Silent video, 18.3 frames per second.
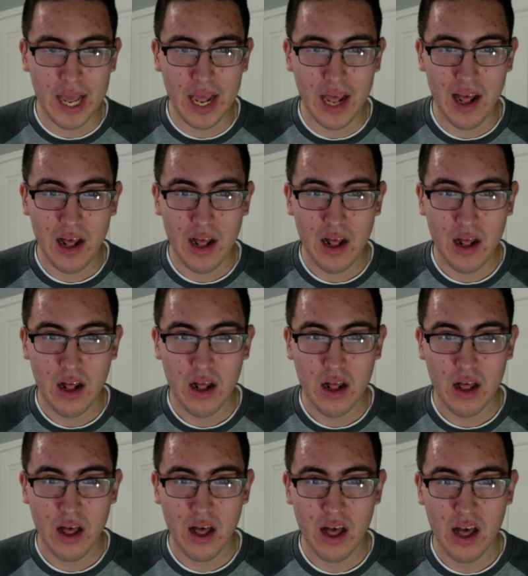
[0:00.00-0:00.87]
Mushroom
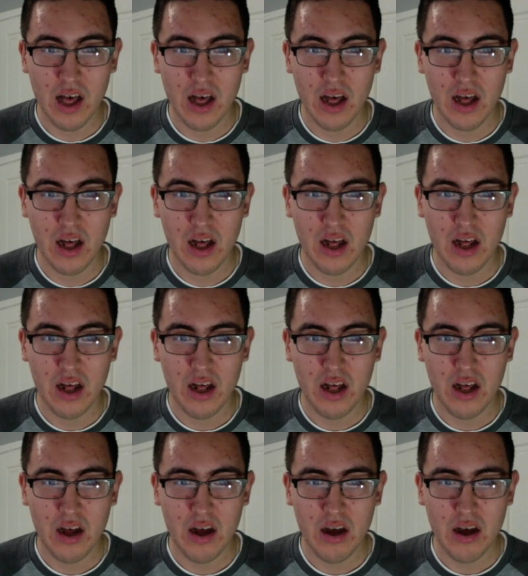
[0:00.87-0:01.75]
Kingdom,
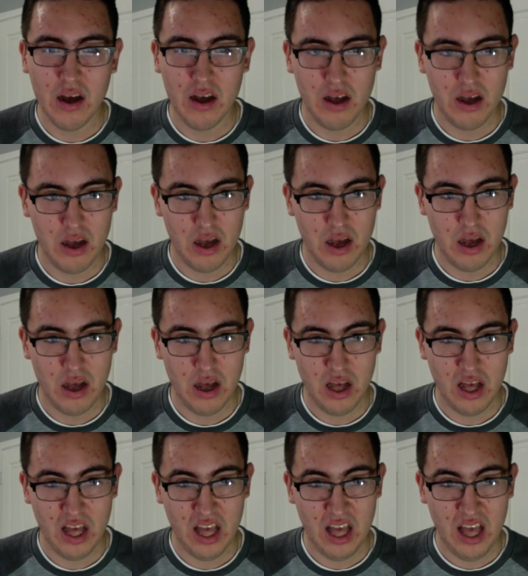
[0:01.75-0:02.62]
here
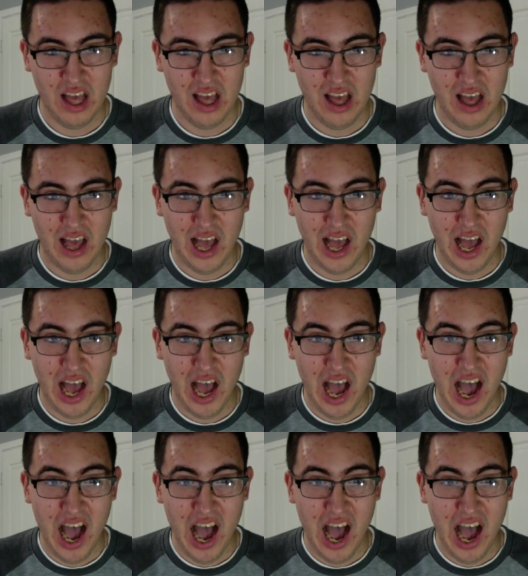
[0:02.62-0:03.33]
we come!